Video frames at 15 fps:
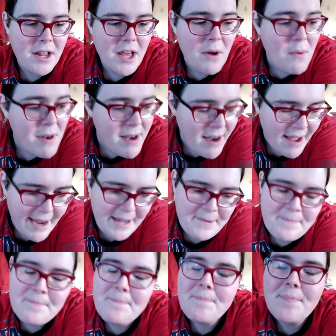
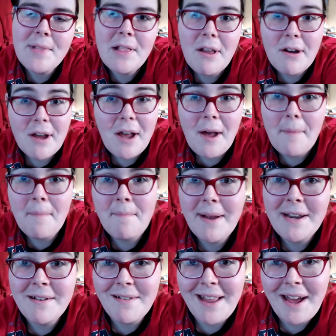online, look up
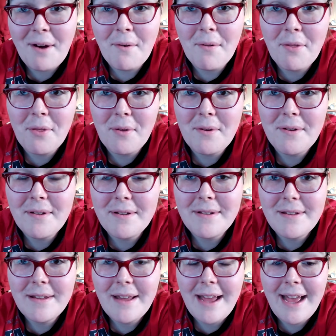mental health
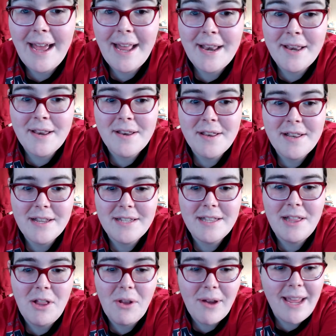and
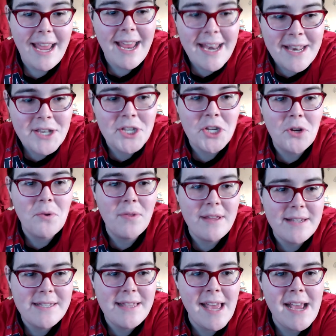just look into
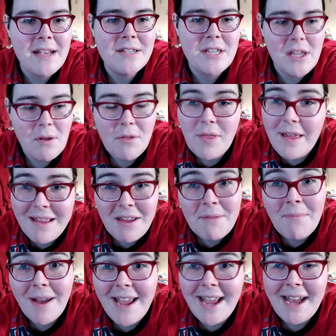these things that you think you
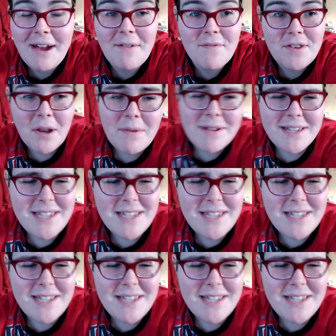might have. Don't